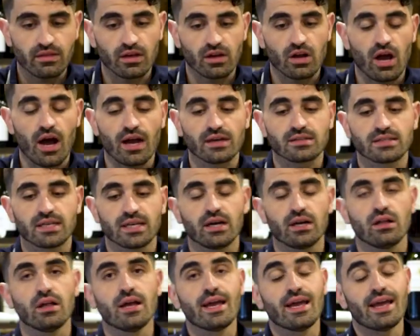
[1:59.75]
the
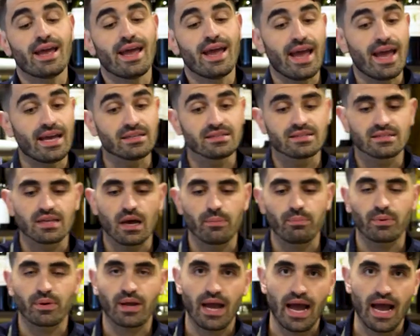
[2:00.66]
cocktail ends
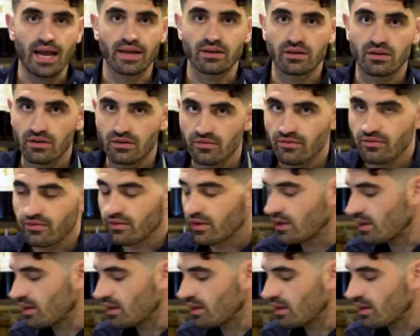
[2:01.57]
up kind of,